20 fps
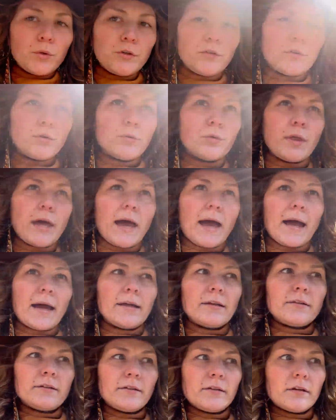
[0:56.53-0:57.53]
do
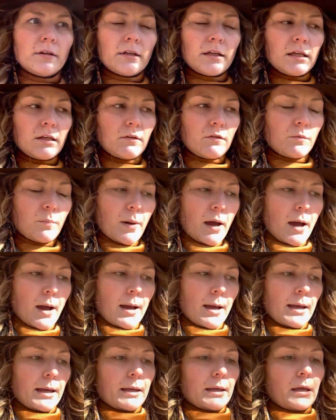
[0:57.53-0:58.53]
that is
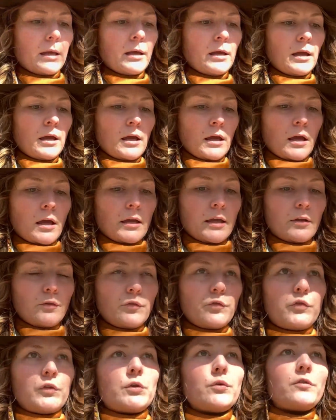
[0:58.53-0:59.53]
by
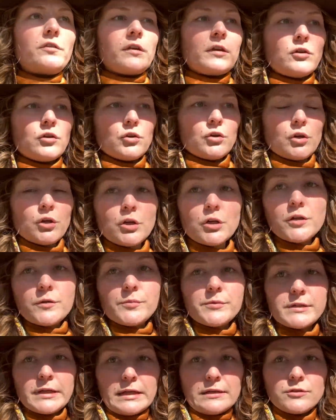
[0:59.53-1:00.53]
infusing your
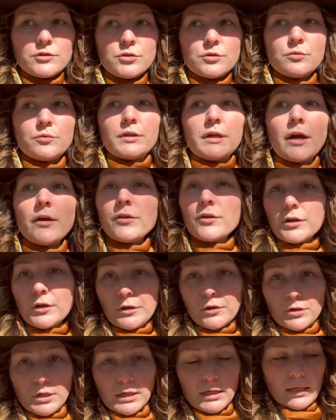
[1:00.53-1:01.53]
herbs into the other
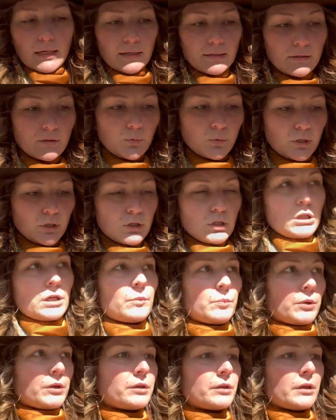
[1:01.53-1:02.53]
ingredients, which
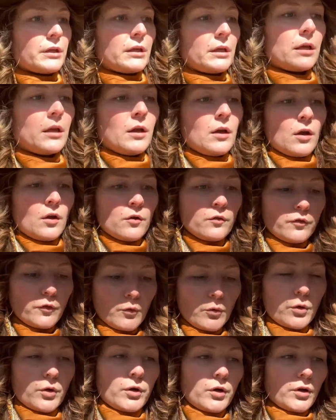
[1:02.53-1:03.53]
typically
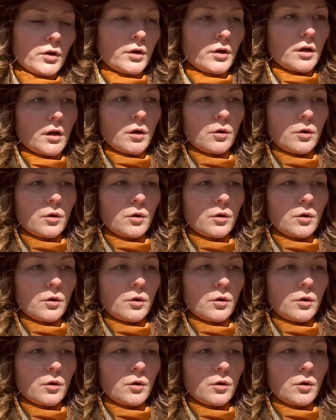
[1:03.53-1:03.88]
for a